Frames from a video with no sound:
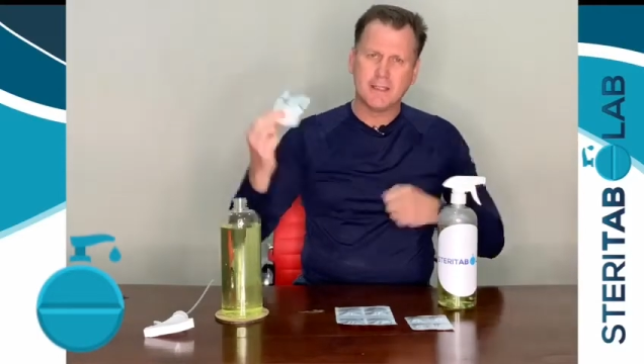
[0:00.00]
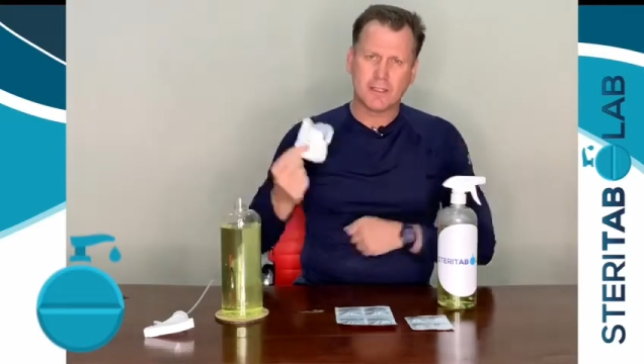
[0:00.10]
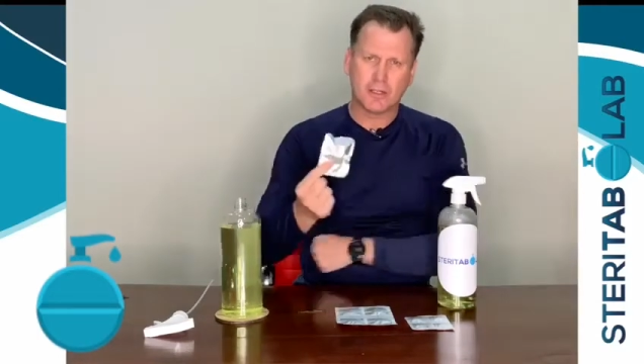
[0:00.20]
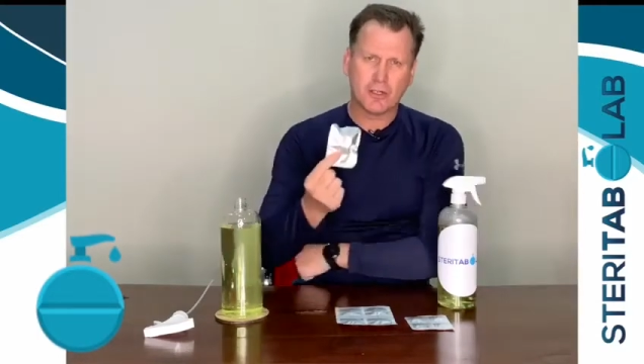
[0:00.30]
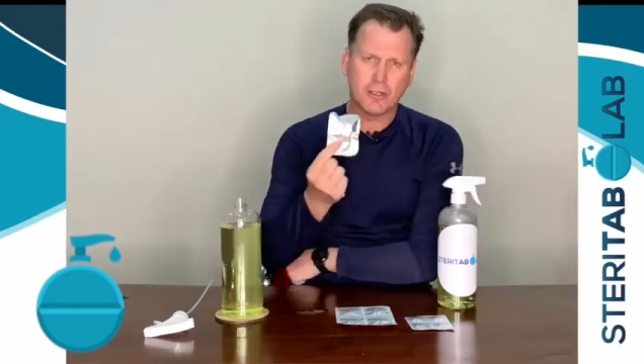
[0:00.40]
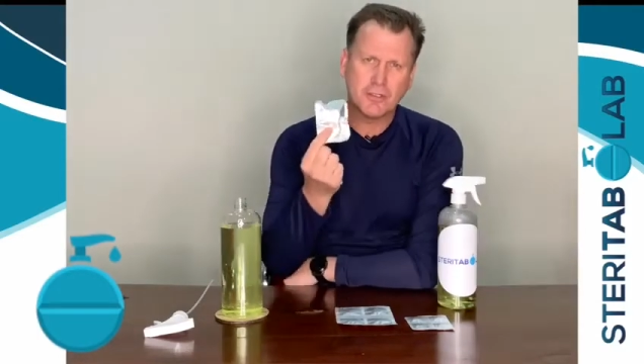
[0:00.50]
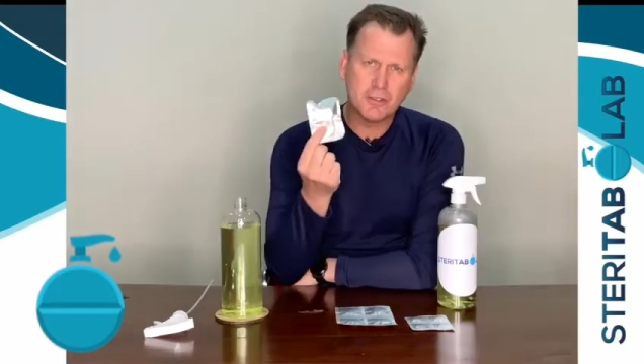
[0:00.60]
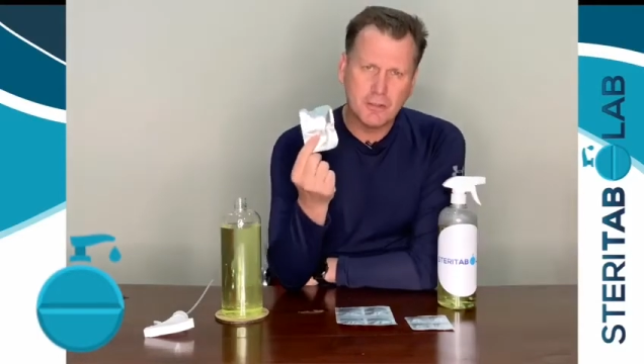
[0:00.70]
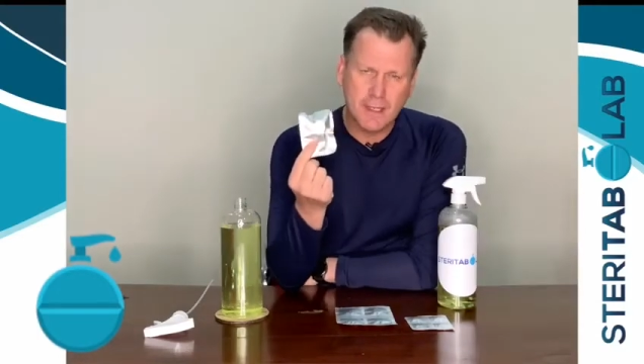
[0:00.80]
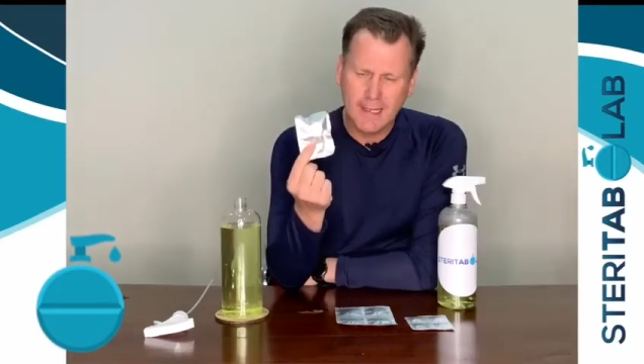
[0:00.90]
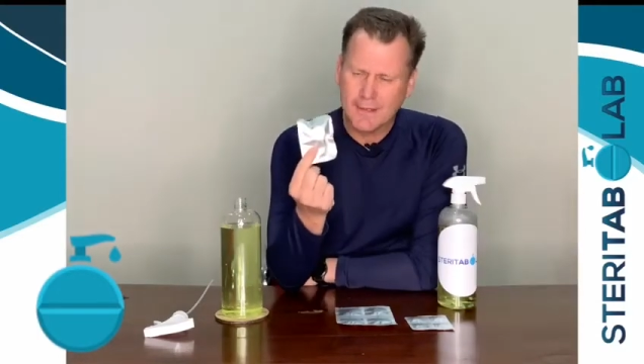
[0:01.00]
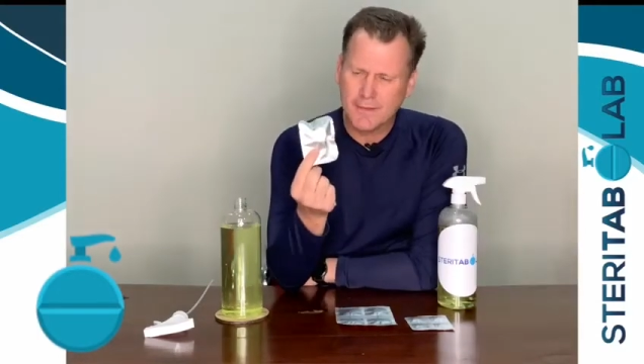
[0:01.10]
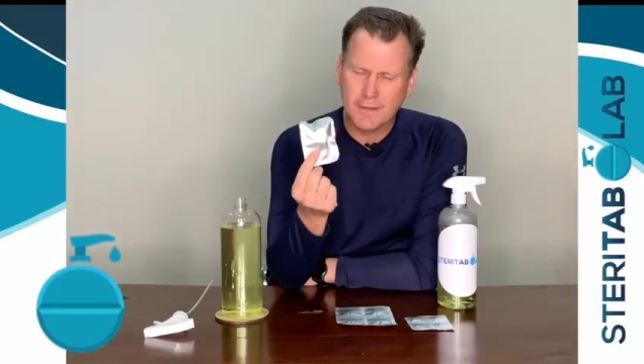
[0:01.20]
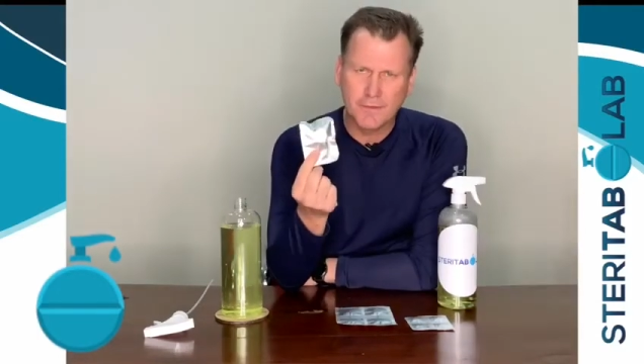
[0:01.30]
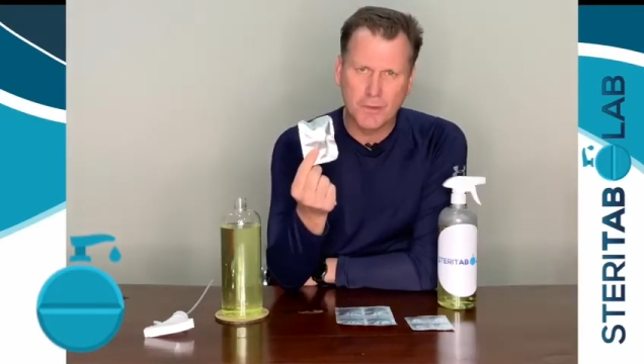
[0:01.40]
It's going to cost you a
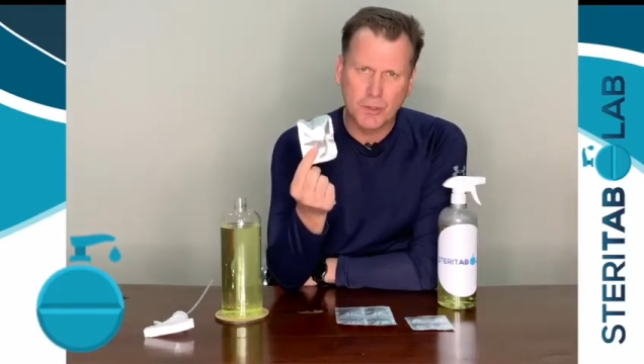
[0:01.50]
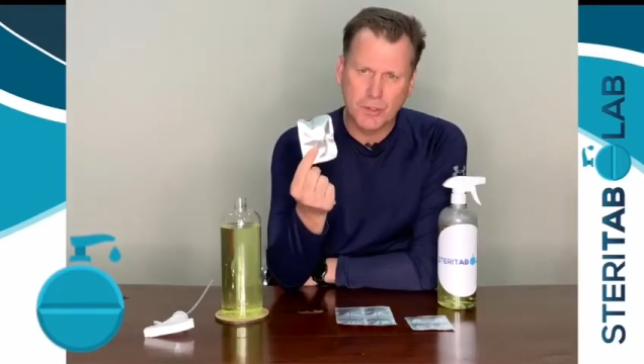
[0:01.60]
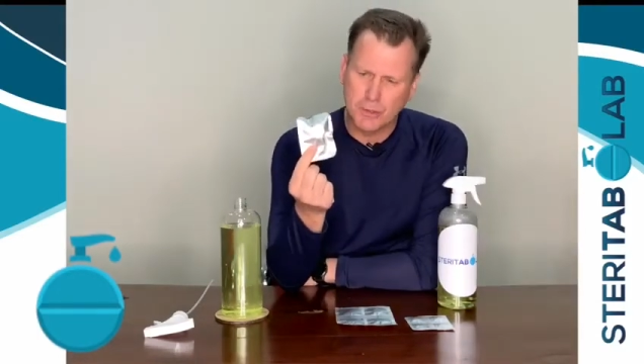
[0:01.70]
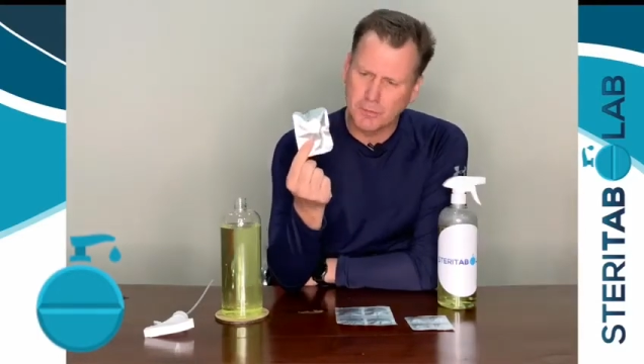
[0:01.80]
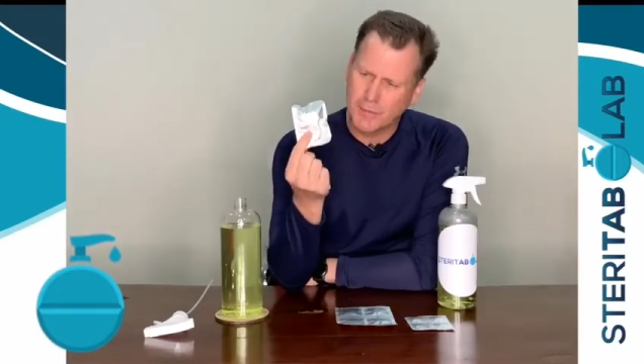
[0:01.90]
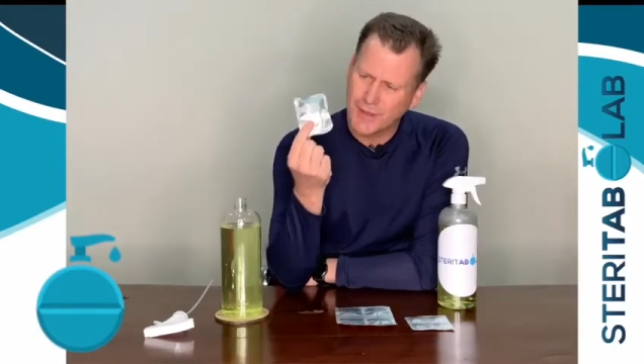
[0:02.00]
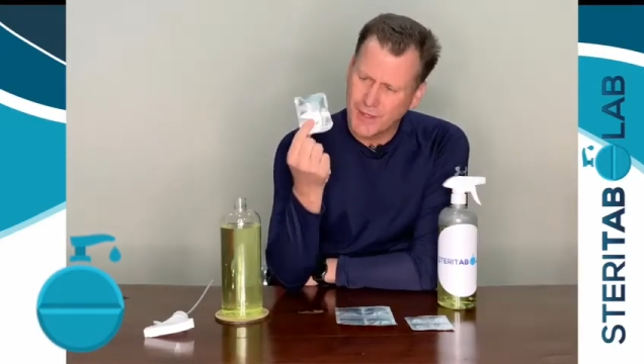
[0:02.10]
living fortune. But